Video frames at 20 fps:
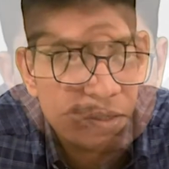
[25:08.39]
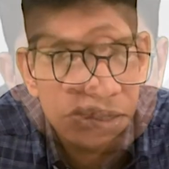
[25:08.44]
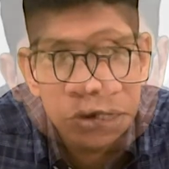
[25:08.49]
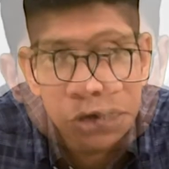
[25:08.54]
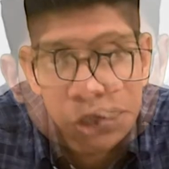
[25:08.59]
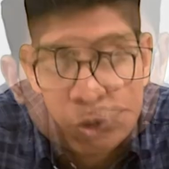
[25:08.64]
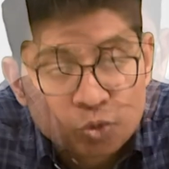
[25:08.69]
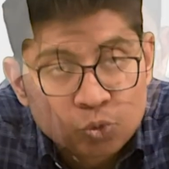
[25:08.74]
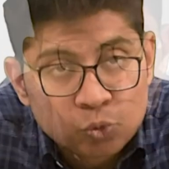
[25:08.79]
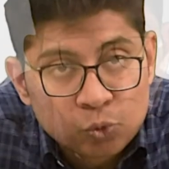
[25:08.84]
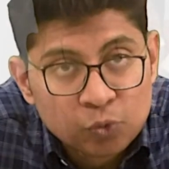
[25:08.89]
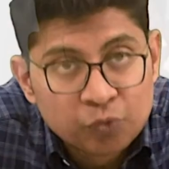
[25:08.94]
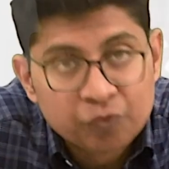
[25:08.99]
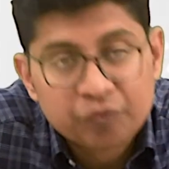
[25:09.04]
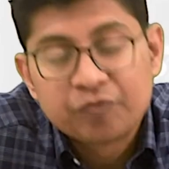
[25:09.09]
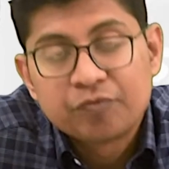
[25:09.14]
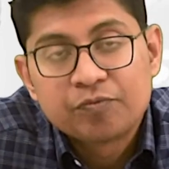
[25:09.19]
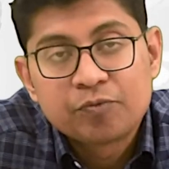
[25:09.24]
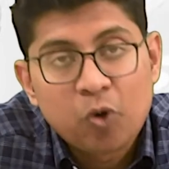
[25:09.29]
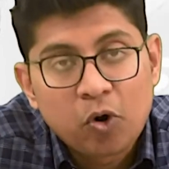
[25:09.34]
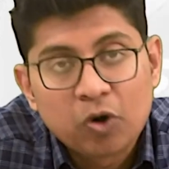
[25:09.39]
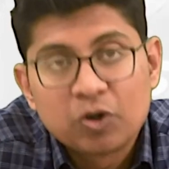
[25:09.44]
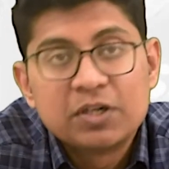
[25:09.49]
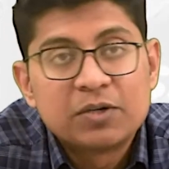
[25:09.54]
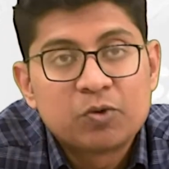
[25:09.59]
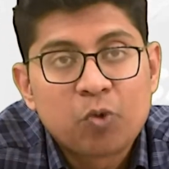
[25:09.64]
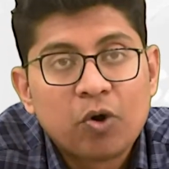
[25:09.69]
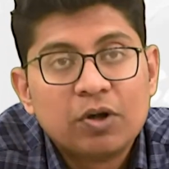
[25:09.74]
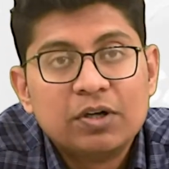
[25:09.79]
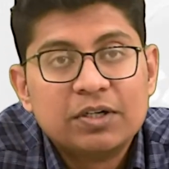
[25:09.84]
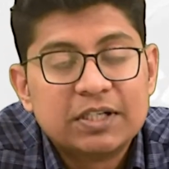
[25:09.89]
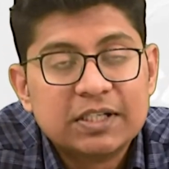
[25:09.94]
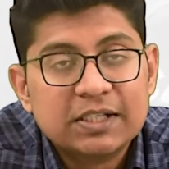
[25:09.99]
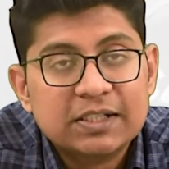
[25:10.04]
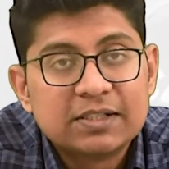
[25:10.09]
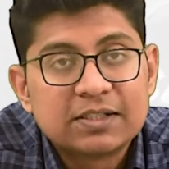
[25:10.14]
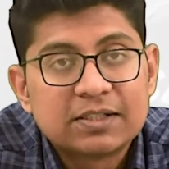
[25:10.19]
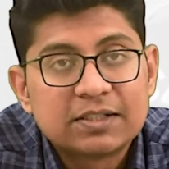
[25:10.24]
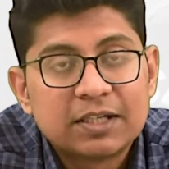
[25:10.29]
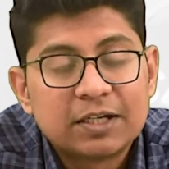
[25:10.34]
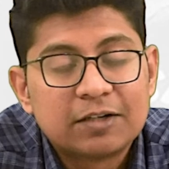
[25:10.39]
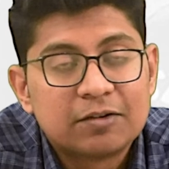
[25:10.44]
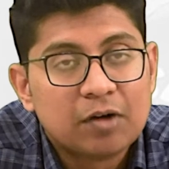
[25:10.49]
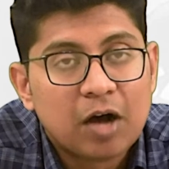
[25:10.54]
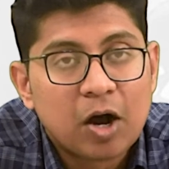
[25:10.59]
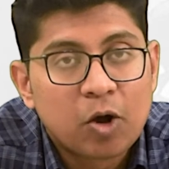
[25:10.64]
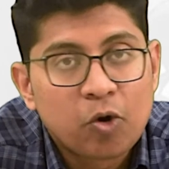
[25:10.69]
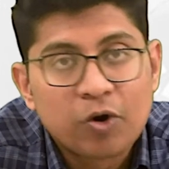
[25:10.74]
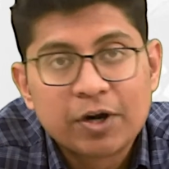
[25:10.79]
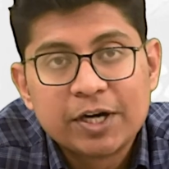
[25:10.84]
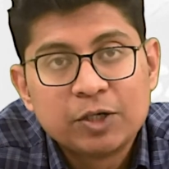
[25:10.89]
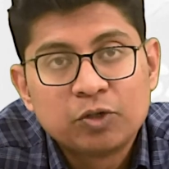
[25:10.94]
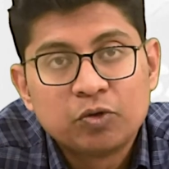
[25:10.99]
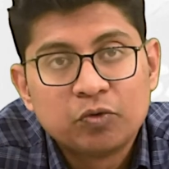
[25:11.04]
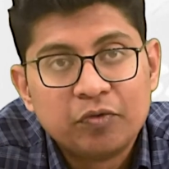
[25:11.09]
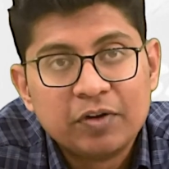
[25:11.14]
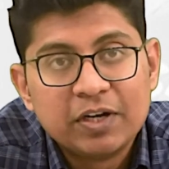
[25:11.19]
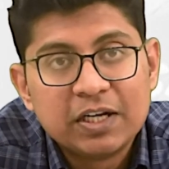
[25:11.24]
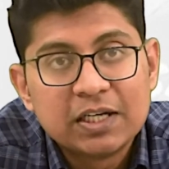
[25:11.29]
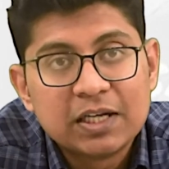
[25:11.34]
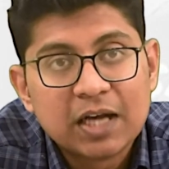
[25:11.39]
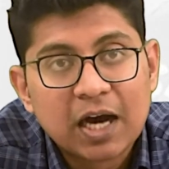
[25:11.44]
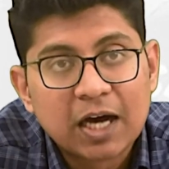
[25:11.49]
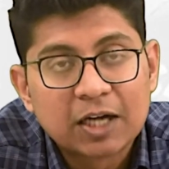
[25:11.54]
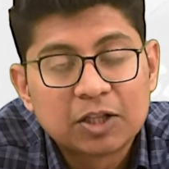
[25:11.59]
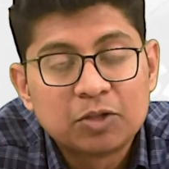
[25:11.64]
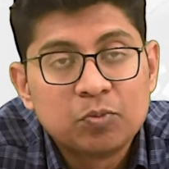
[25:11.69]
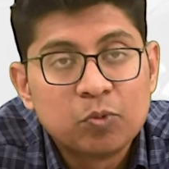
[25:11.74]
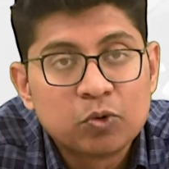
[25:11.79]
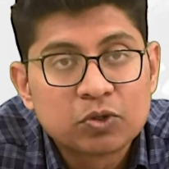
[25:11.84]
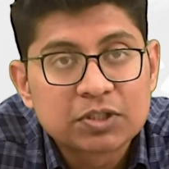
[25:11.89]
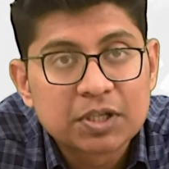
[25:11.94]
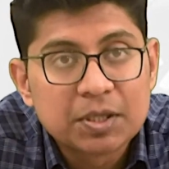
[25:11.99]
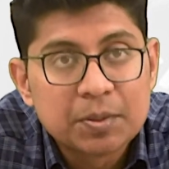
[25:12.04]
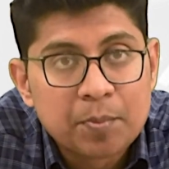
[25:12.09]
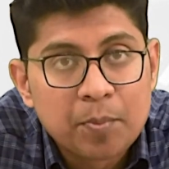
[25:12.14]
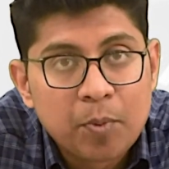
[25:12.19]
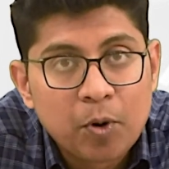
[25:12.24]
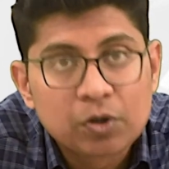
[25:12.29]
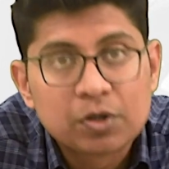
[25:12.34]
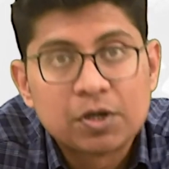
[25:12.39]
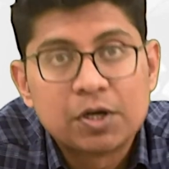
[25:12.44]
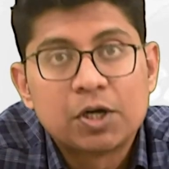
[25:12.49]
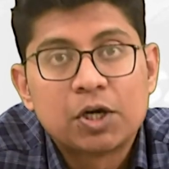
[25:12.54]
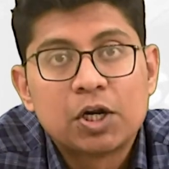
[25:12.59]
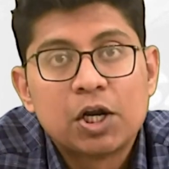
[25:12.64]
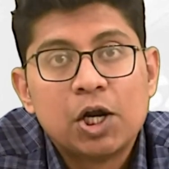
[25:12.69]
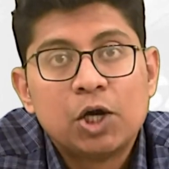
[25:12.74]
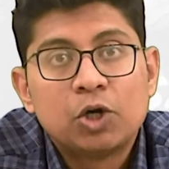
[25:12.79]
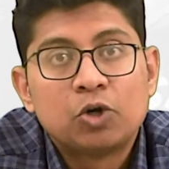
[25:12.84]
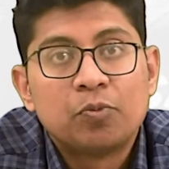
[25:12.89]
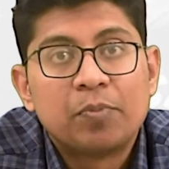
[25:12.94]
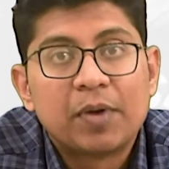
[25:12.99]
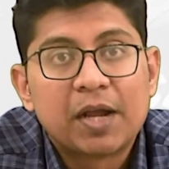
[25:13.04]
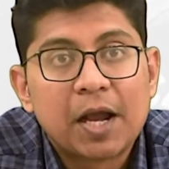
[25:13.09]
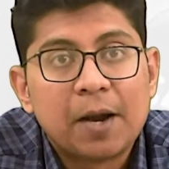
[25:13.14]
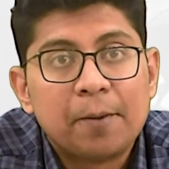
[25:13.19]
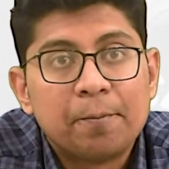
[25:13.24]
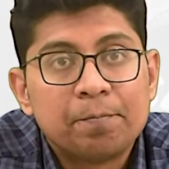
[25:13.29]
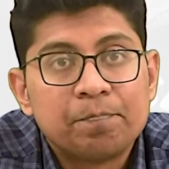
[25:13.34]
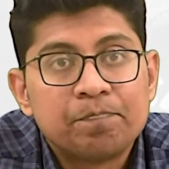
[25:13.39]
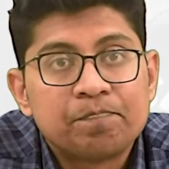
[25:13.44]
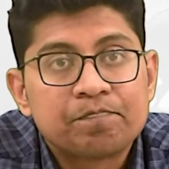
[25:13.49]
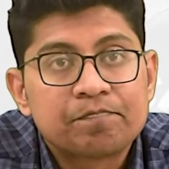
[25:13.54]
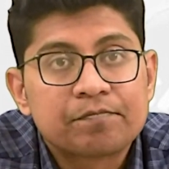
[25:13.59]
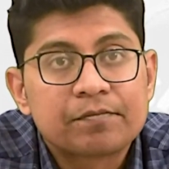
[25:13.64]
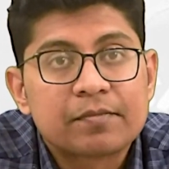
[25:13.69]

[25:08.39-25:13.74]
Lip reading: The two qualities that, according to Willy, are the most important to become